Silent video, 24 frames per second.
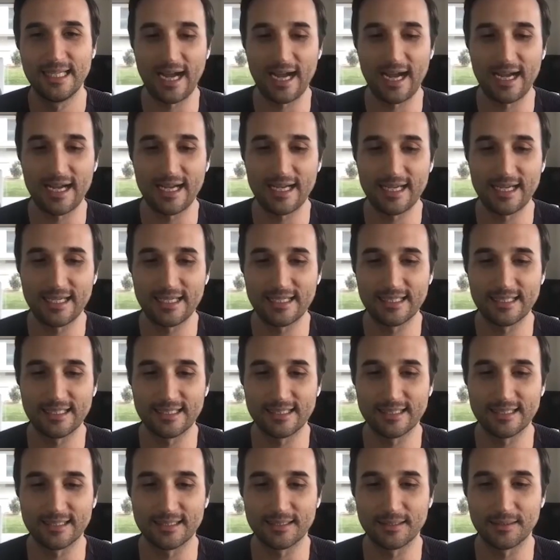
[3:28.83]
Uh,
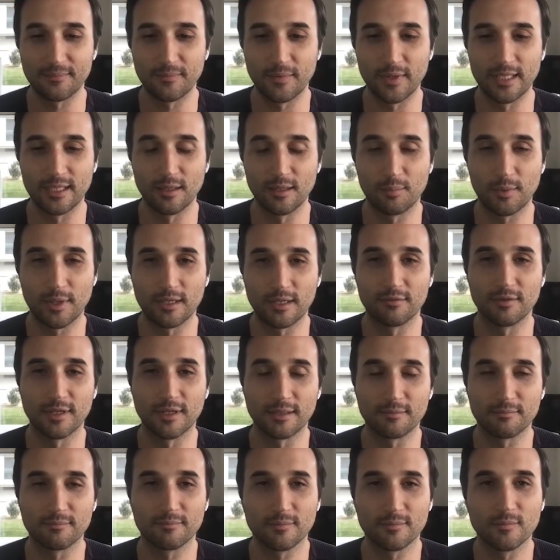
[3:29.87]
I um, end up kind of
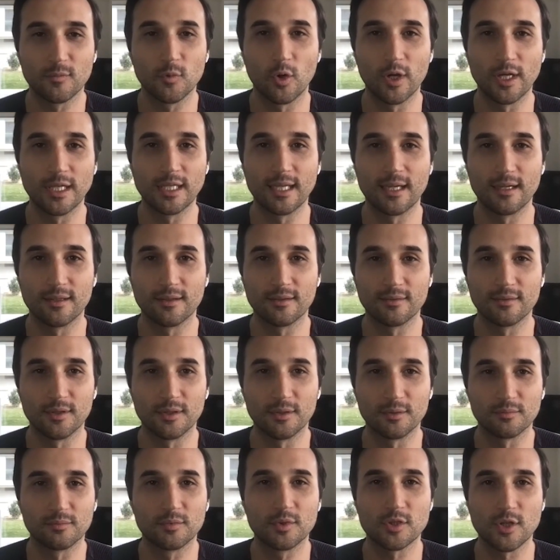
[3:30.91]
like going down, you
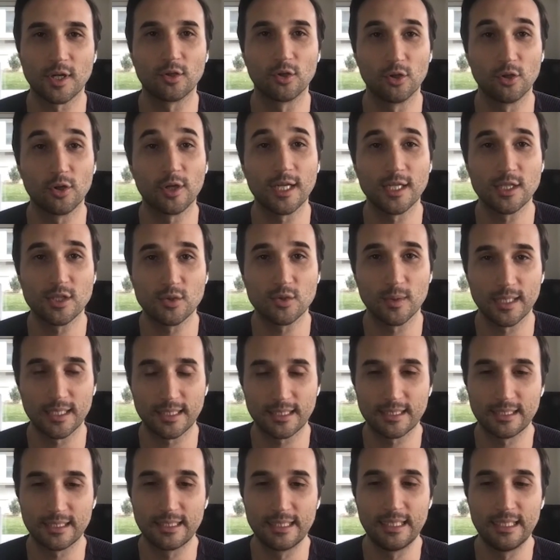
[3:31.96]
know, starting to look into it.
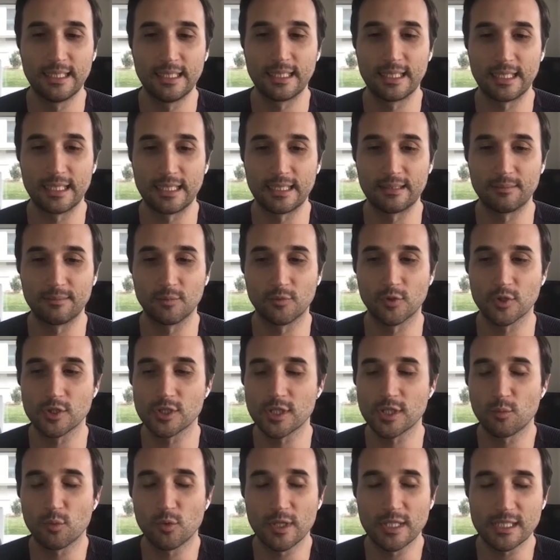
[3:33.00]
Um, right. For
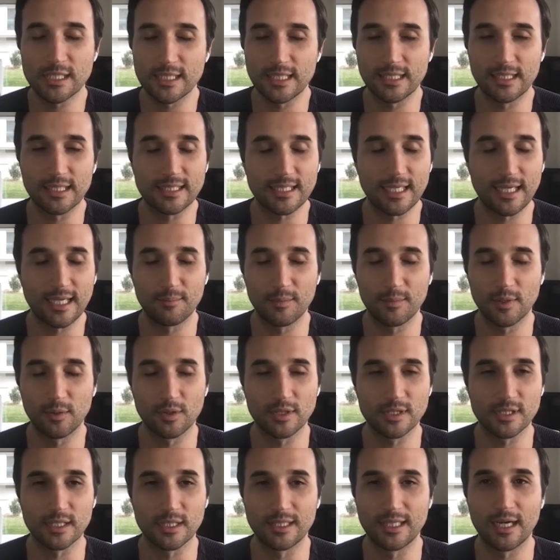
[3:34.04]
some reason, at the time, there
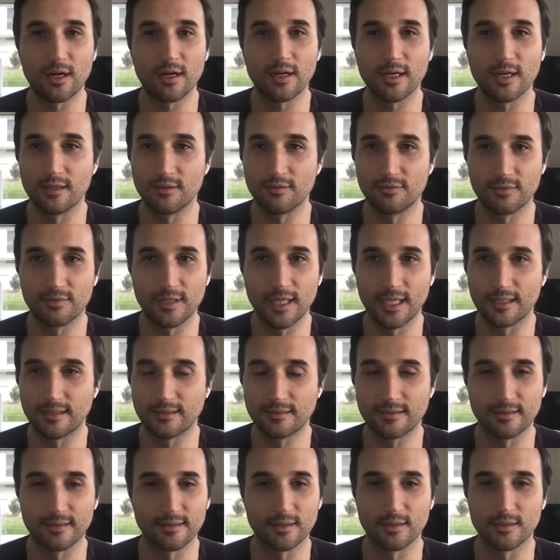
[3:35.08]
was a narrative that
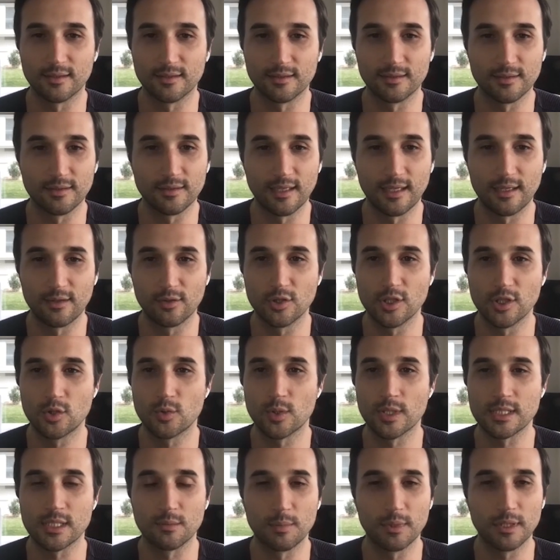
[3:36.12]
uh, energy
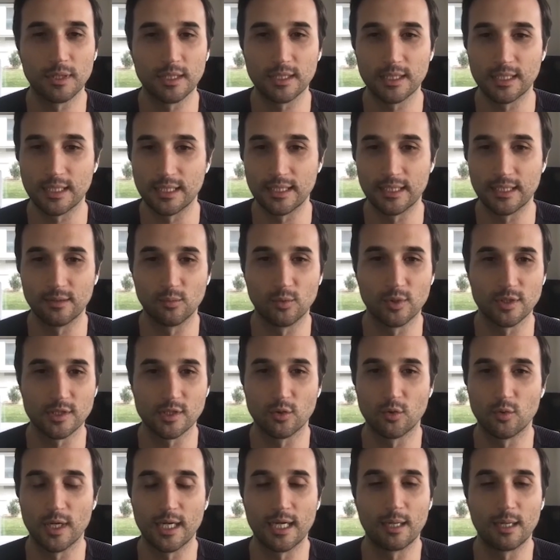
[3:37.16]
traceability was a
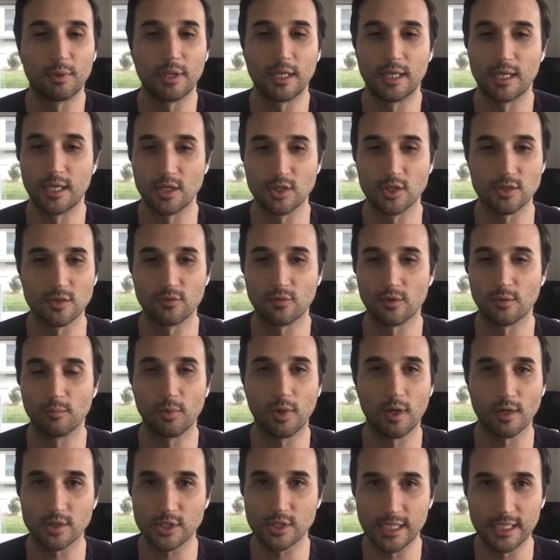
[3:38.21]
great application for
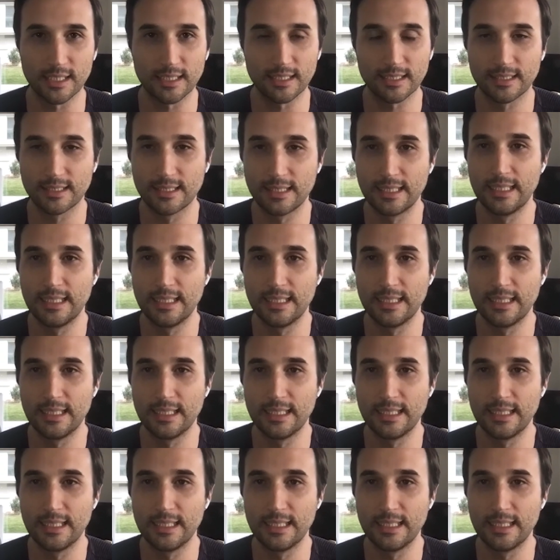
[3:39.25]
blockchain.